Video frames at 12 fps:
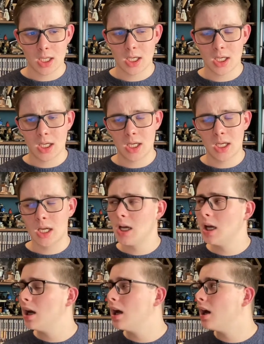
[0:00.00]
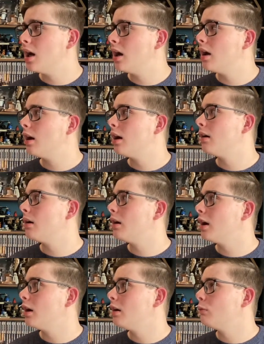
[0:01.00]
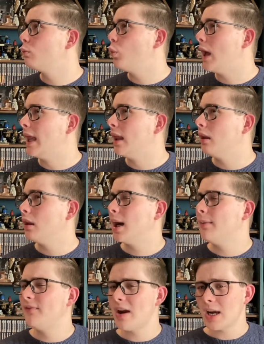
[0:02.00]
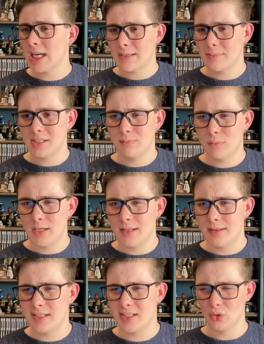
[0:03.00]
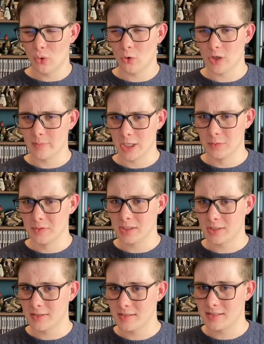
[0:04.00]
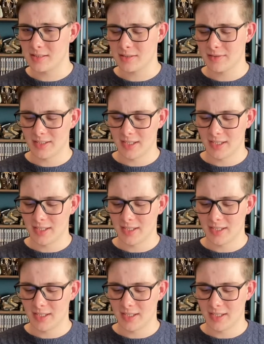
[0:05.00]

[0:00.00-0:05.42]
uh, well, I'm very enamored with Styre at the moment because